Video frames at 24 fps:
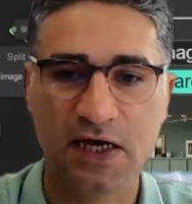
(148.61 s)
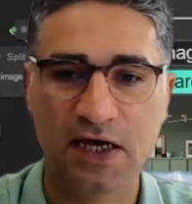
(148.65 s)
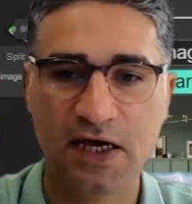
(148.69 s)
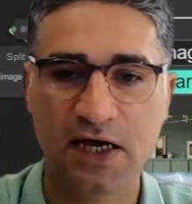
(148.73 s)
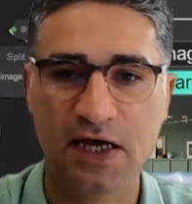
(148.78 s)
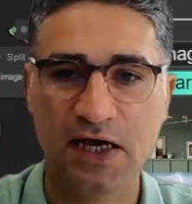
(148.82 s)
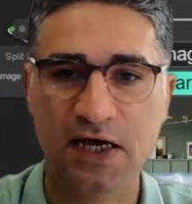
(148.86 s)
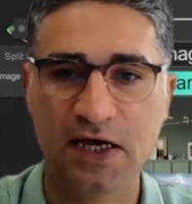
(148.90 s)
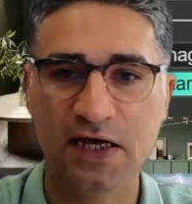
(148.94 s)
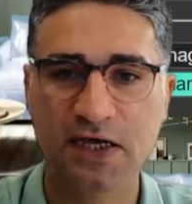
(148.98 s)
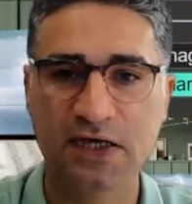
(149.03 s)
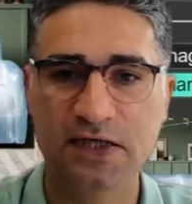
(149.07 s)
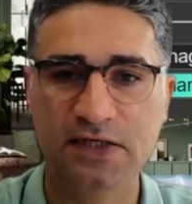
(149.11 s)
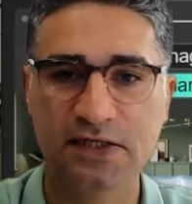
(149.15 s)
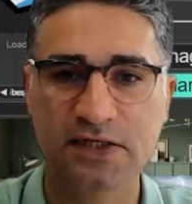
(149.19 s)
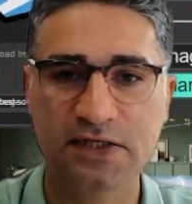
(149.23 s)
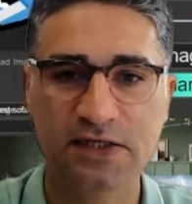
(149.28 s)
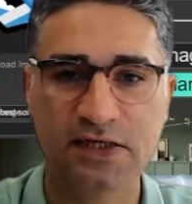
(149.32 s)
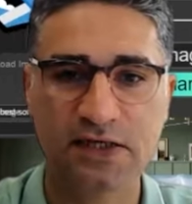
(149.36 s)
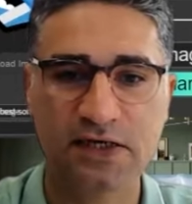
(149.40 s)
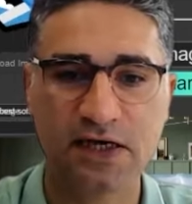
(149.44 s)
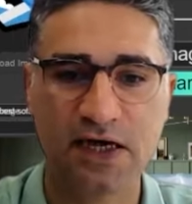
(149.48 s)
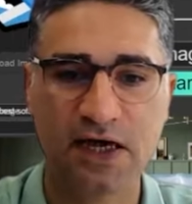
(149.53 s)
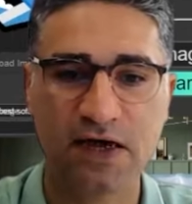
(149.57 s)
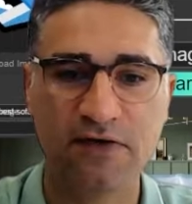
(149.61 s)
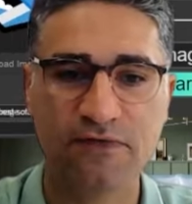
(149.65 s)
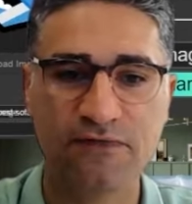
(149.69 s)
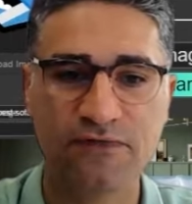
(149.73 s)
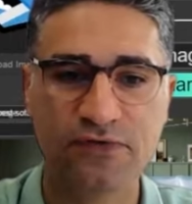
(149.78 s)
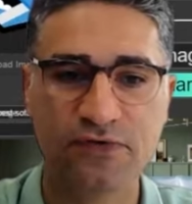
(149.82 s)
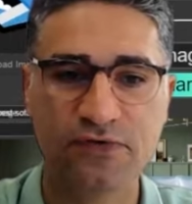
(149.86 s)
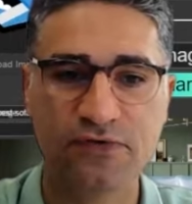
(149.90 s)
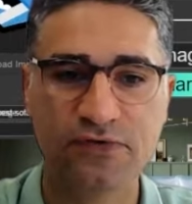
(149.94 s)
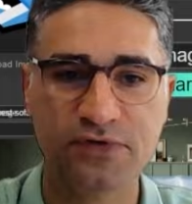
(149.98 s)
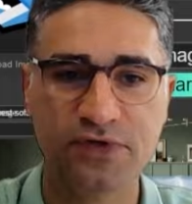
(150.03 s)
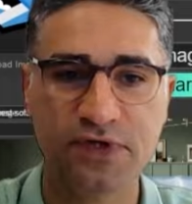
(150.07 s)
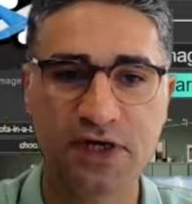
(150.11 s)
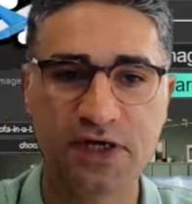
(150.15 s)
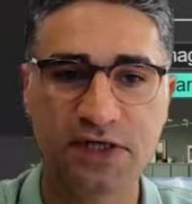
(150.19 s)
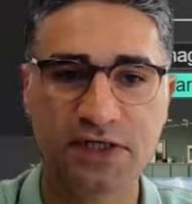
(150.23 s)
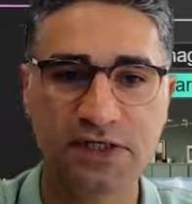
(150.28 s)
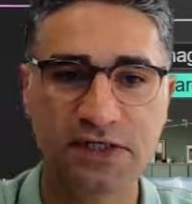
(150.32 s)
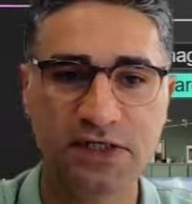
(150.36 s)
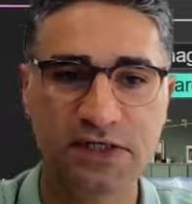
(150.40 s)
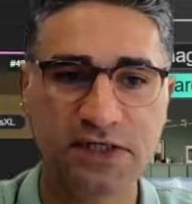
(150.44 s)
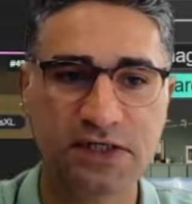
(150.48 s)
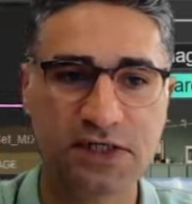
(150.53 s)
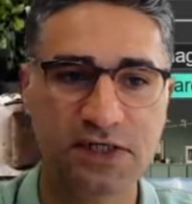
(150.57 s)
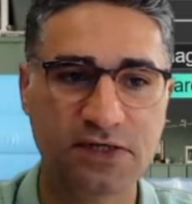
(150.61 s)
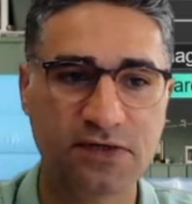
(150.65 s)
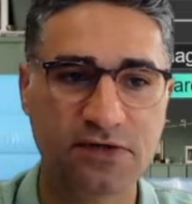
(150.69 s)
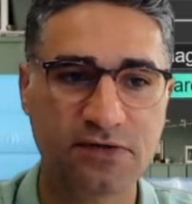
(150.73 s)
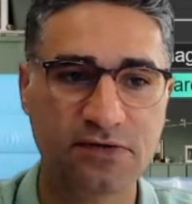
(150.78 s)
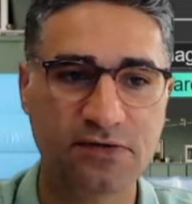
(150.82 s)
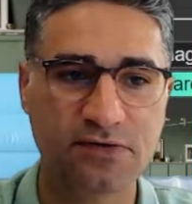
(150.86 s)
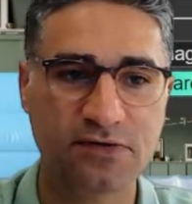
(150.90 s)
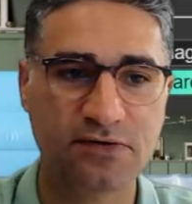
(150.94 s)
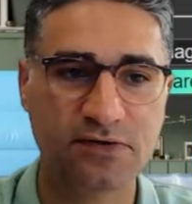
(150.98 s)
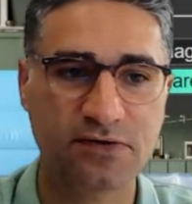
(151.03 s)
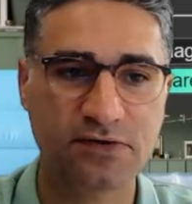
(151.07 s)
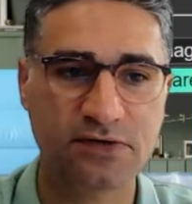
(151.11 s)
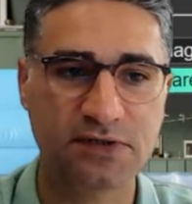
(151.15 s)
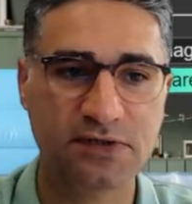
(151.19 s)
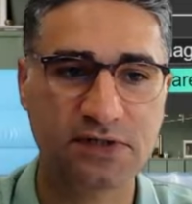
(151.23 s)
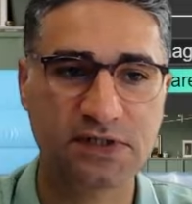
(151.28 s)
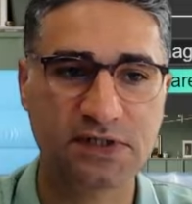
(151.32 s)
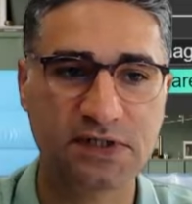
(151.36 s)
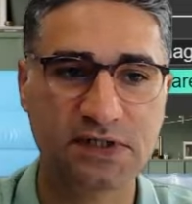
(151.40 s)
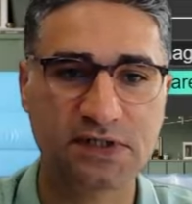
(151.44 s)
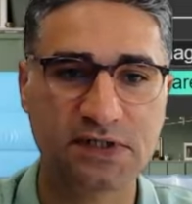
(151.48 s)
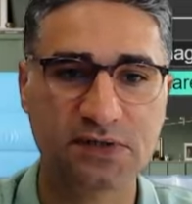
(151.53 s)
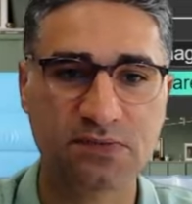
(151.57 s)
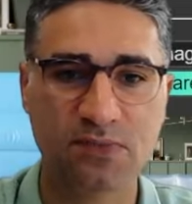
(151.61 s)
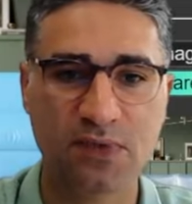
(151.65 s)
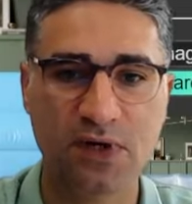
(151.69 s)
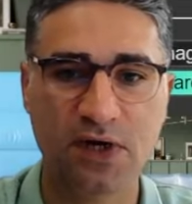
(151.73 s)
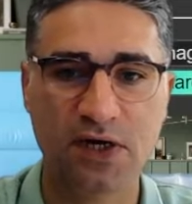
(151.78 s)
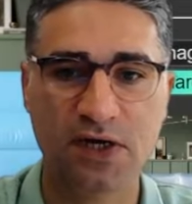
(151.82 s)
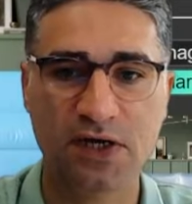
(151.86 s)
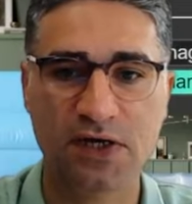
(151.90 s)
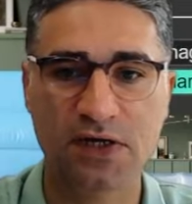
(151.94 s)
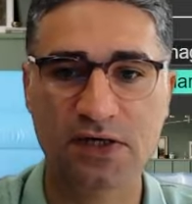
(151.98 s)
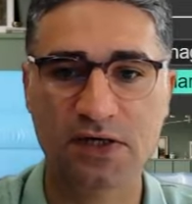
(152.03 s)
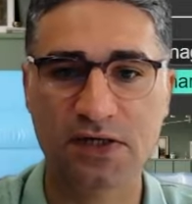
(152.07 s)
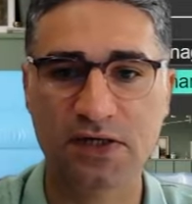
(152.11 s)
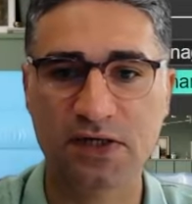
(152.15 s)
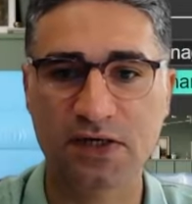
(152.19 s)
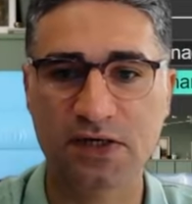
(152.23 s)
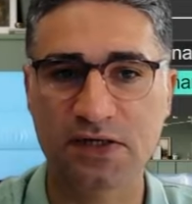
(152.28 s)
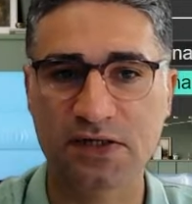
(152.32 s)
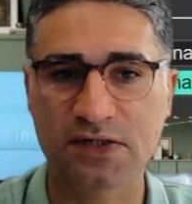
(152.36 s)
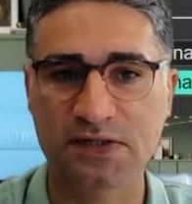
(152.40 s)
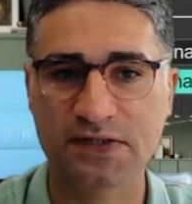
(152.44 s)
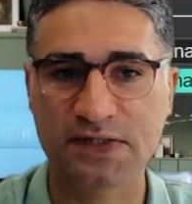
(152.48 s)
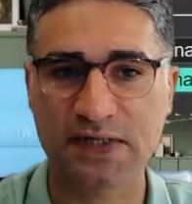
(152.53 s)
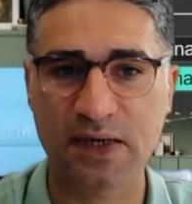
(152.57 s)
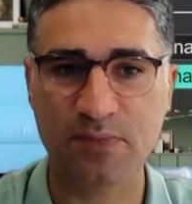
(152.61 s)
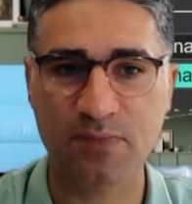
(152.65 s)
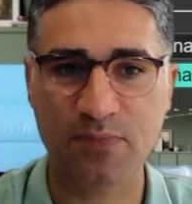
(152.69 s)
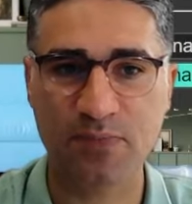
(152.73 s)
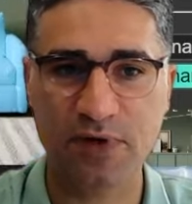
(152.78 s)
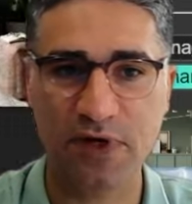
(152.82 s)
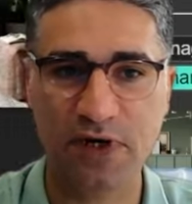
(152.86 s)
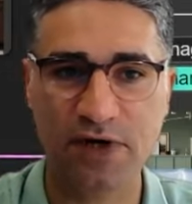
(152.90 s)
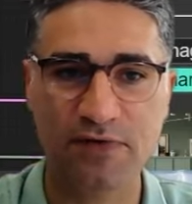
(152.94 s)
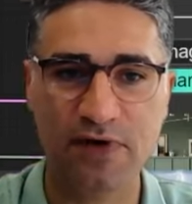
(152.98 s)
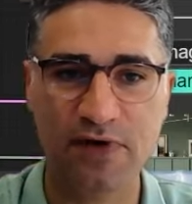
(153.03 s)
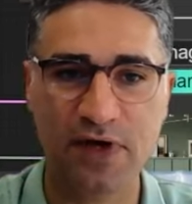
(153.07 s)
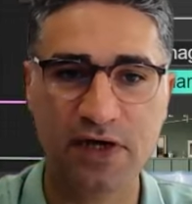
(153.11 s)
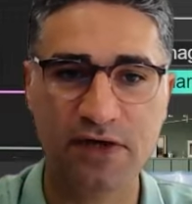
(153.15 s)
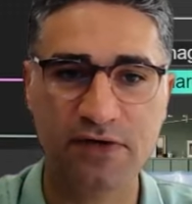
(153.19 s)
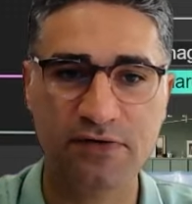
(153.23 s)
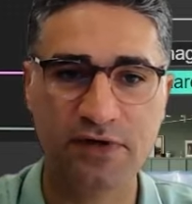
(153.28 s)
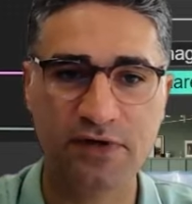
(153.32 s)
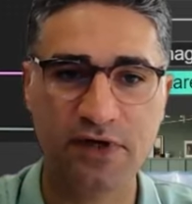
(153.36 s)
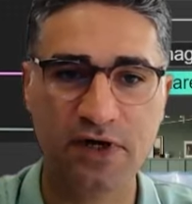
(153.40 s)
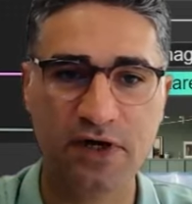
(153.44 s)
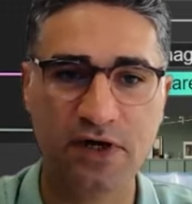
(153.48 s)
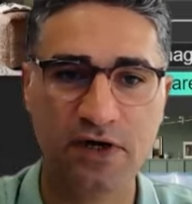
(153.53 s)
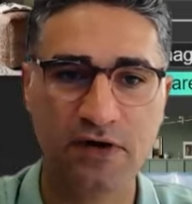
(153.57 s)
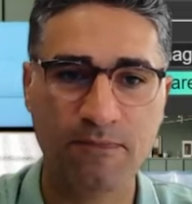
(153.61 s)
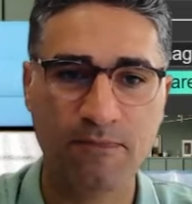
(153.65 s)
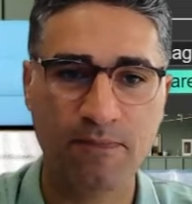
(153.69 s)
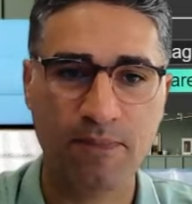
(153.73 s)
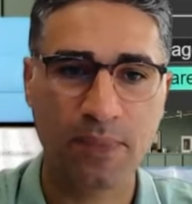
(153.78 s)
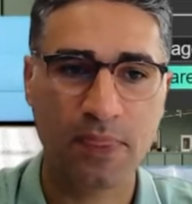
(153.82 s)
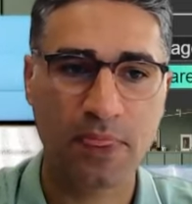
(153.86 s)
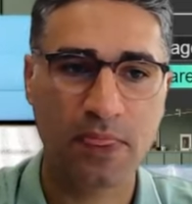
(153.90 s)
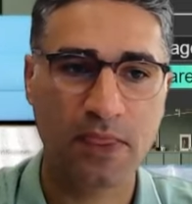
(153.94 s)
And after that, here, this is my sampler area.